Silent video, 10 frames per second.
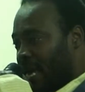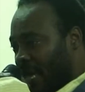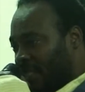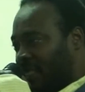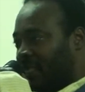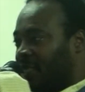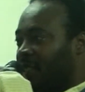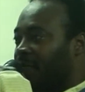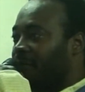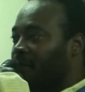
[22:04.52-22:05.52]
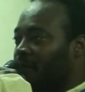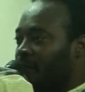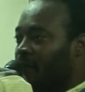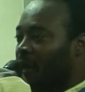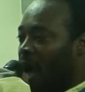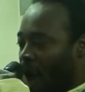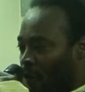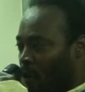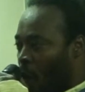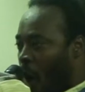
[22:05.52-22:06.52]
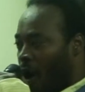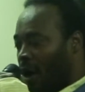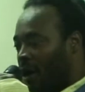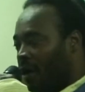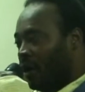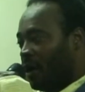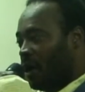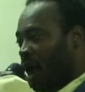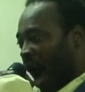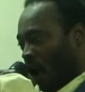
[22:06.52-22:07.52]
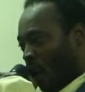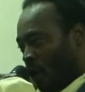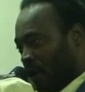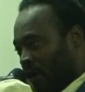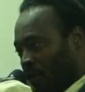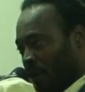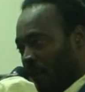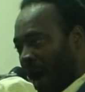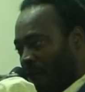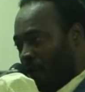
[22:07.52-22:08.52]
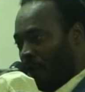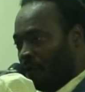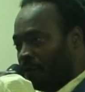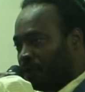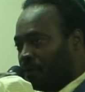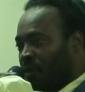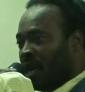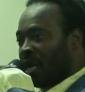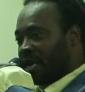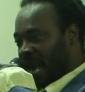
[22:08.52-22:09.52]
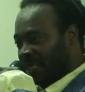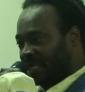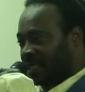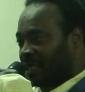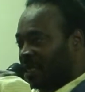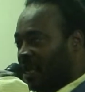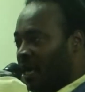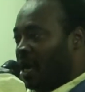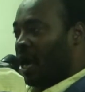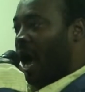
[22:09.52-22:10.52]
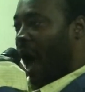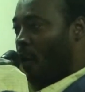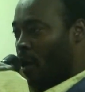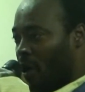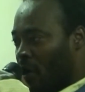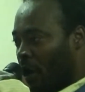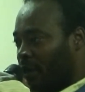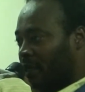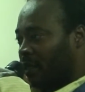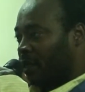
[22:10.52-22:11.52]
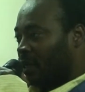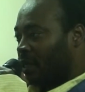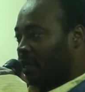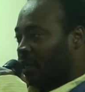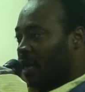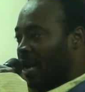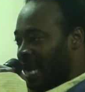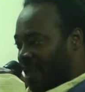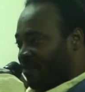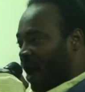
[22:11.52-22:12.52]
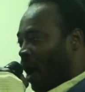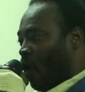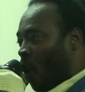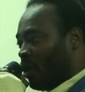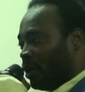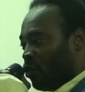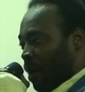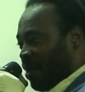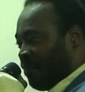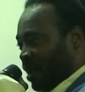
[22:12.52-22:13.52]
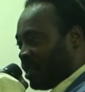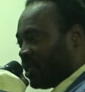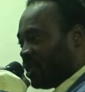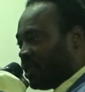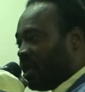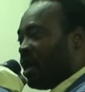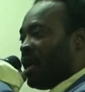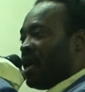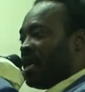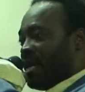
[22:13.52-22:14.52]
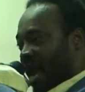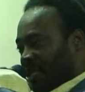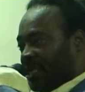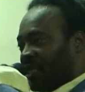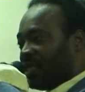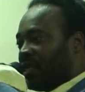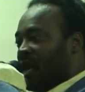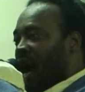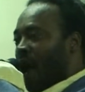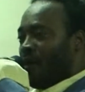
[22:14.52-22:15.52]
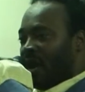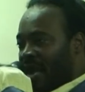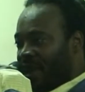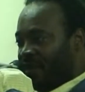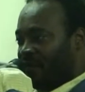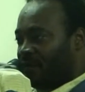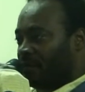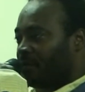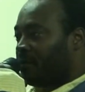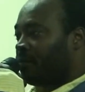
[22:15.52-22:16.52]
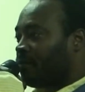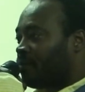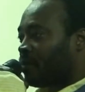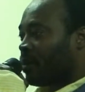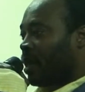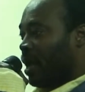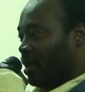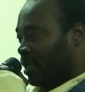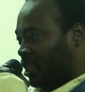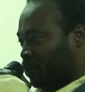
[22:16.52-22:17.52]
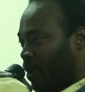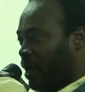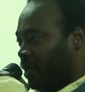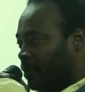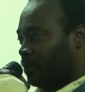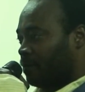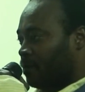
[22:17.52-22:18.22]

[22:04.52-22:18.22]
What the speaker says: yes, I will walk according to the Bible. Yes, I will not live according to my flesh. Yes, I will live in the Spirit.